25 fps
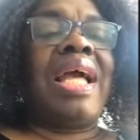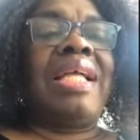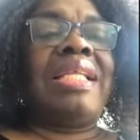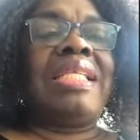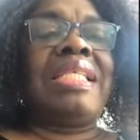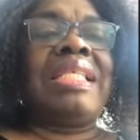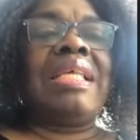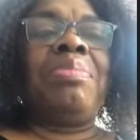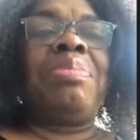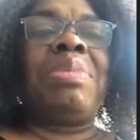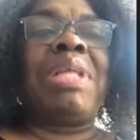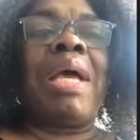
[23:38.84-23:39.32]

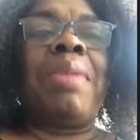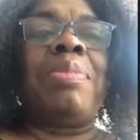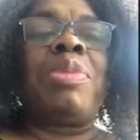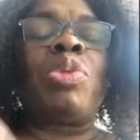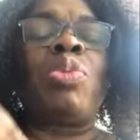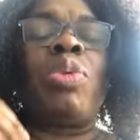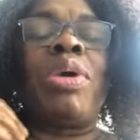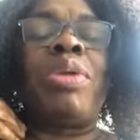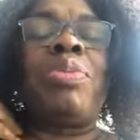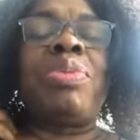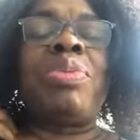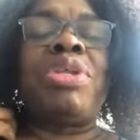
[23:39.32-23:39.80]
And
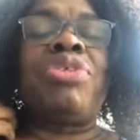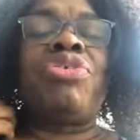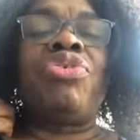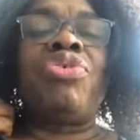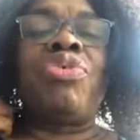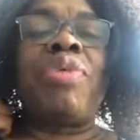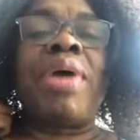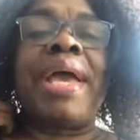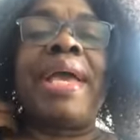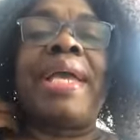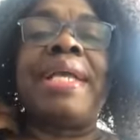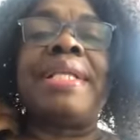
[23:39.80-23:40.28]
sometimes when we're
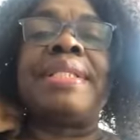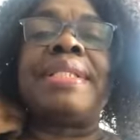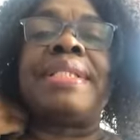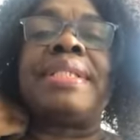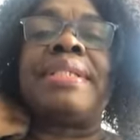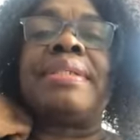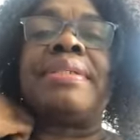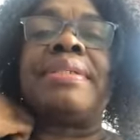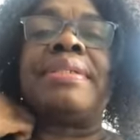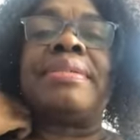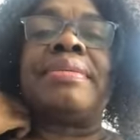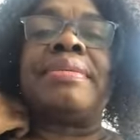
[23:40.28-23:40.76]
trying
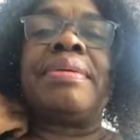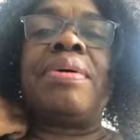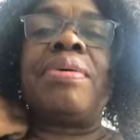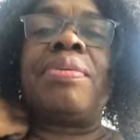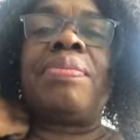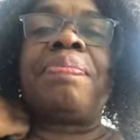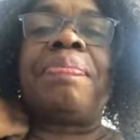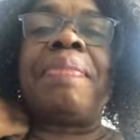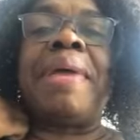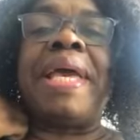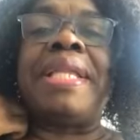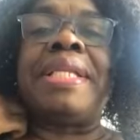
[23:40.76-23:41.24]
to
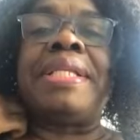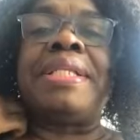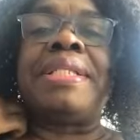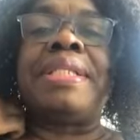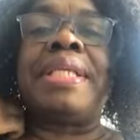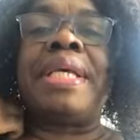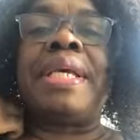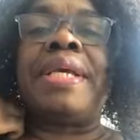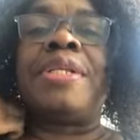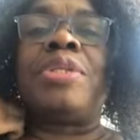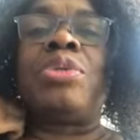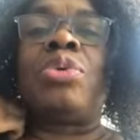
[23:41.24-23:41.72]

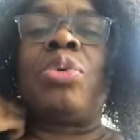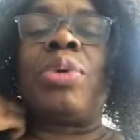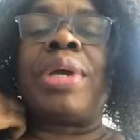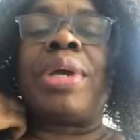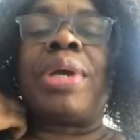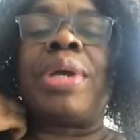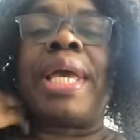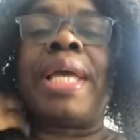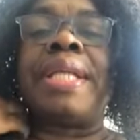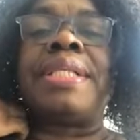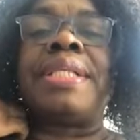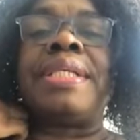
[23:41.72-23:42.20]
meditate
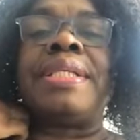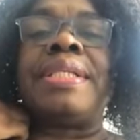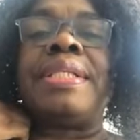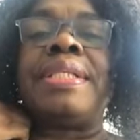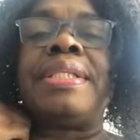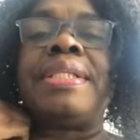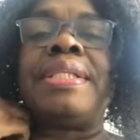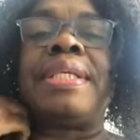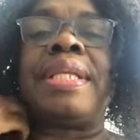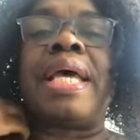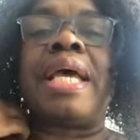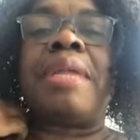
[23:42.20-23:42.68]
or getting
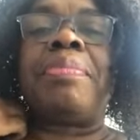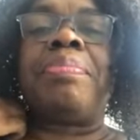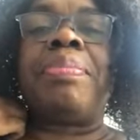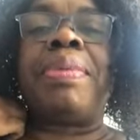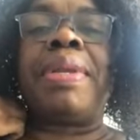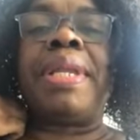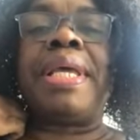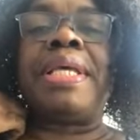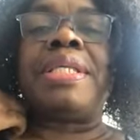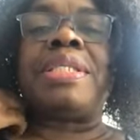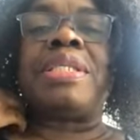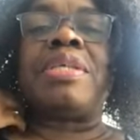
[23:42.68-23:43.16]
into that
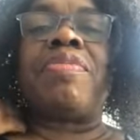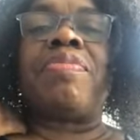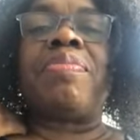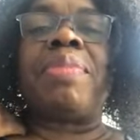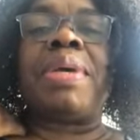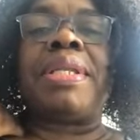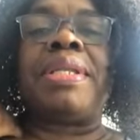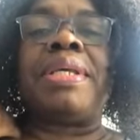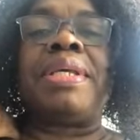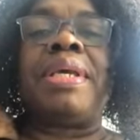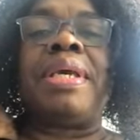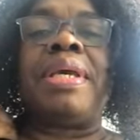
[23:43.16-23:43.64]
place of
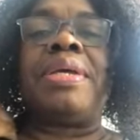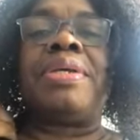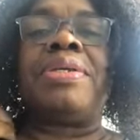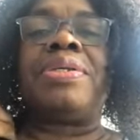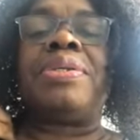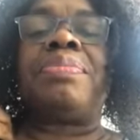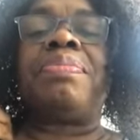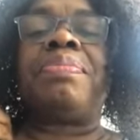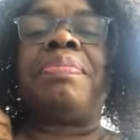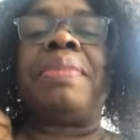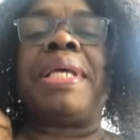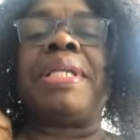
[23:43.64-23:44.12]

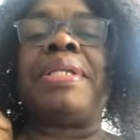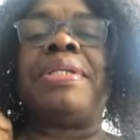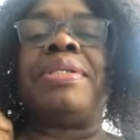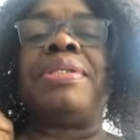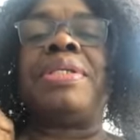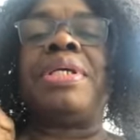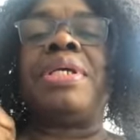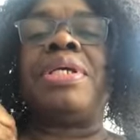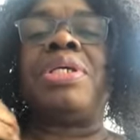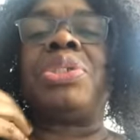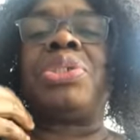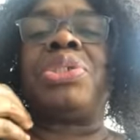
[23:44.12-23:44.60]

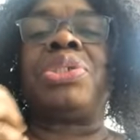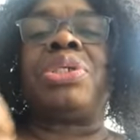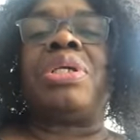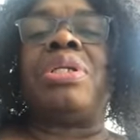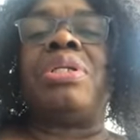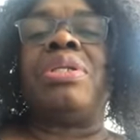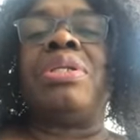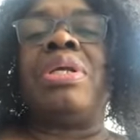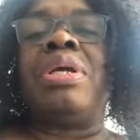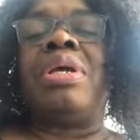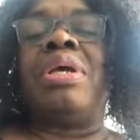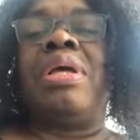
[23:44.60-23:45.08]

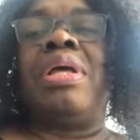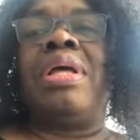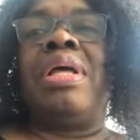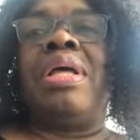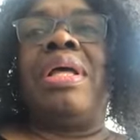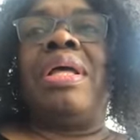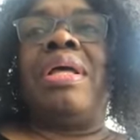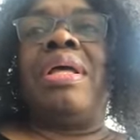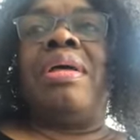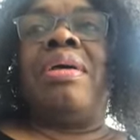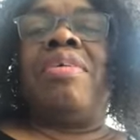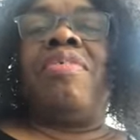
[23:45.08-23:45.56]
meditation,
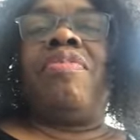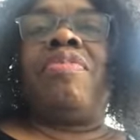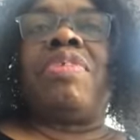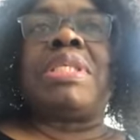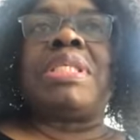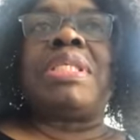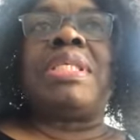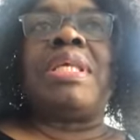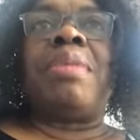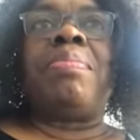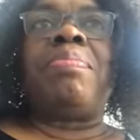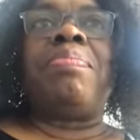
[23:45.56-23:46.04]
for
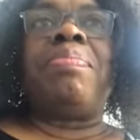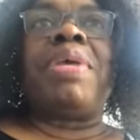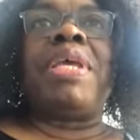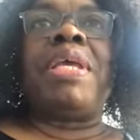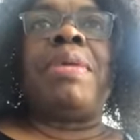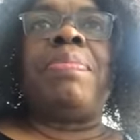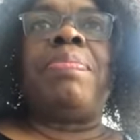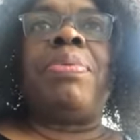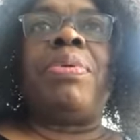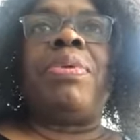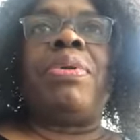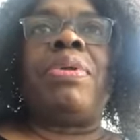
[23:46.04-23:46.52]
some
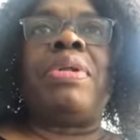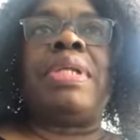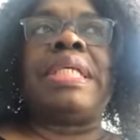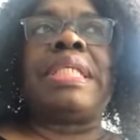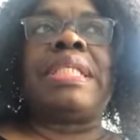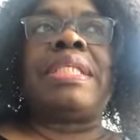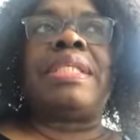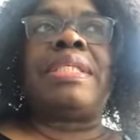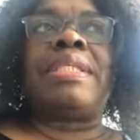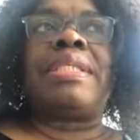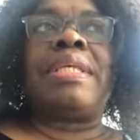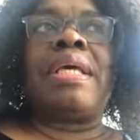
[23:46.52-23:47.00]
people
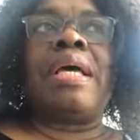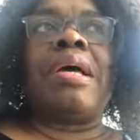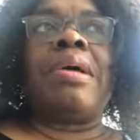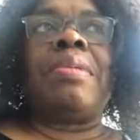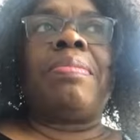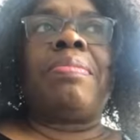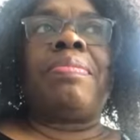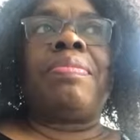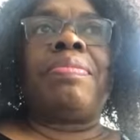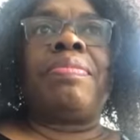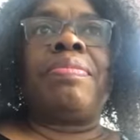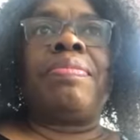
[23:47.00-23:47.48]
it's
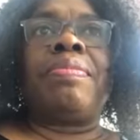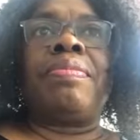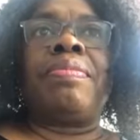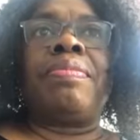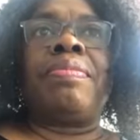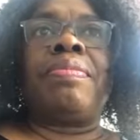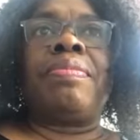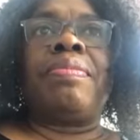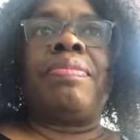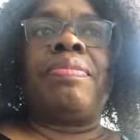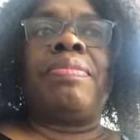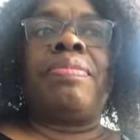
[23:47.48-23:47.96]

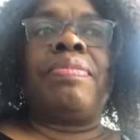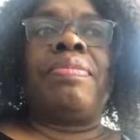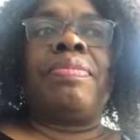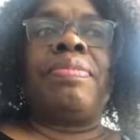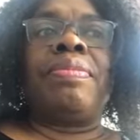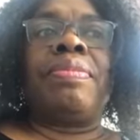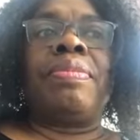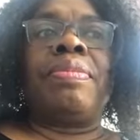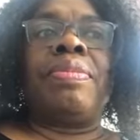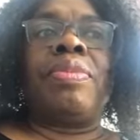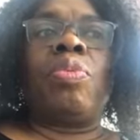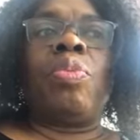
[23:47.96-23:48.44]

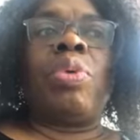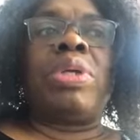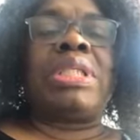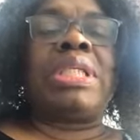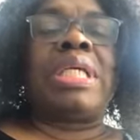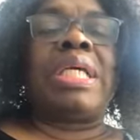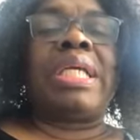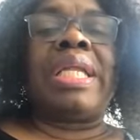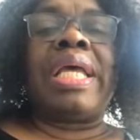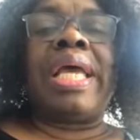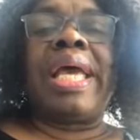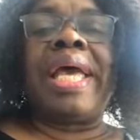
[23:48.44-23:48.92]

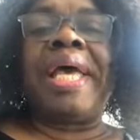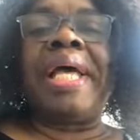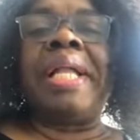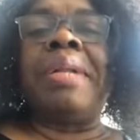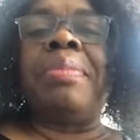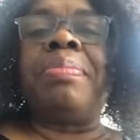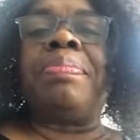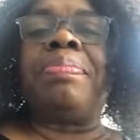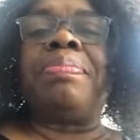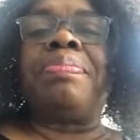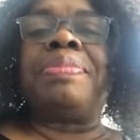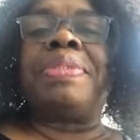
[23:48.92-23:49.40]
what can
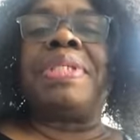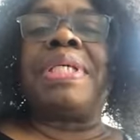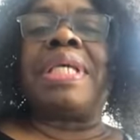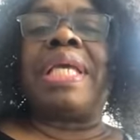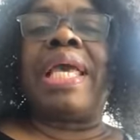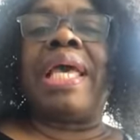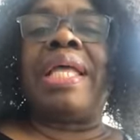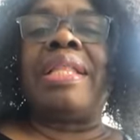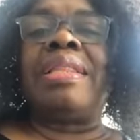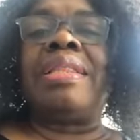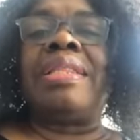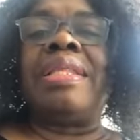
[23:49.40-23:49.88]
help to
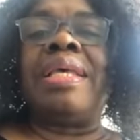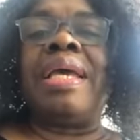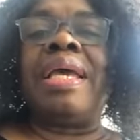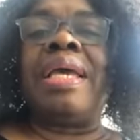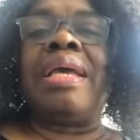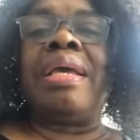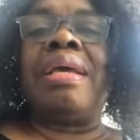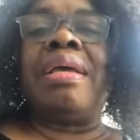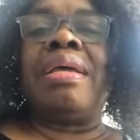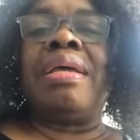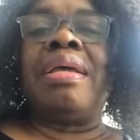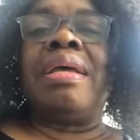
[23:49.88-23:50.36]
get
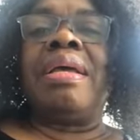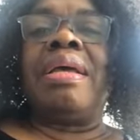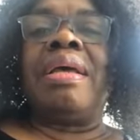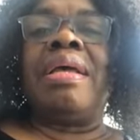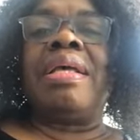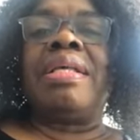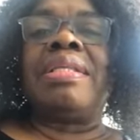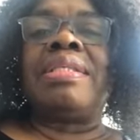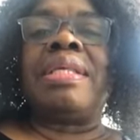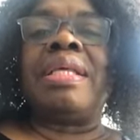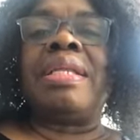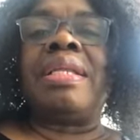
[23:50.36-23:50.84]
there
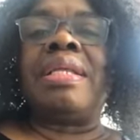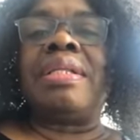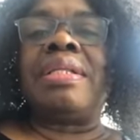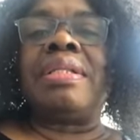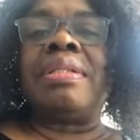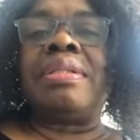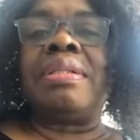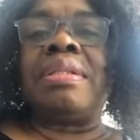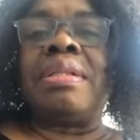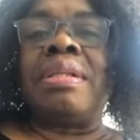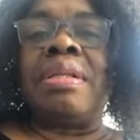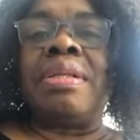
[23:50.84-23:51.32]
is a
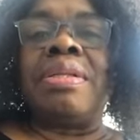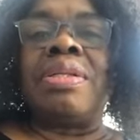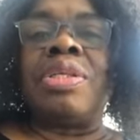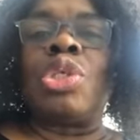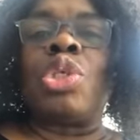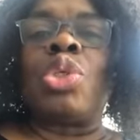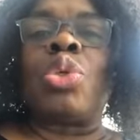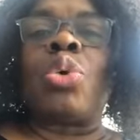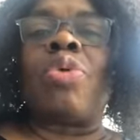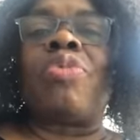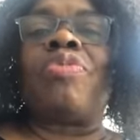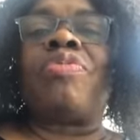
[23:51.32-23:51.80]
little
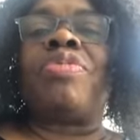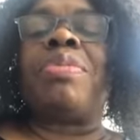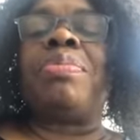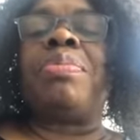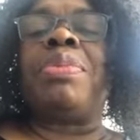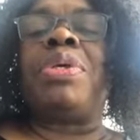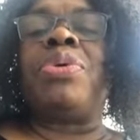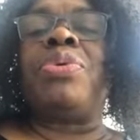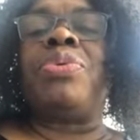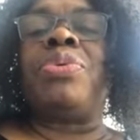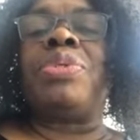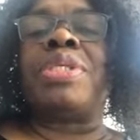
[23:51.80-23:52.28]
soft
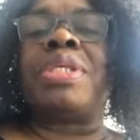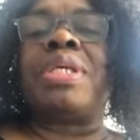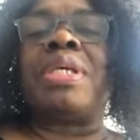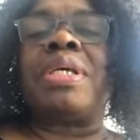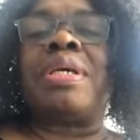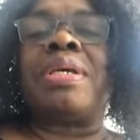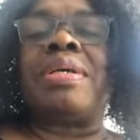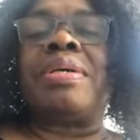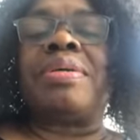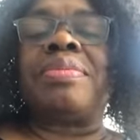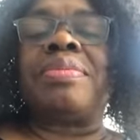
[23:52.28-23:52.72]
music,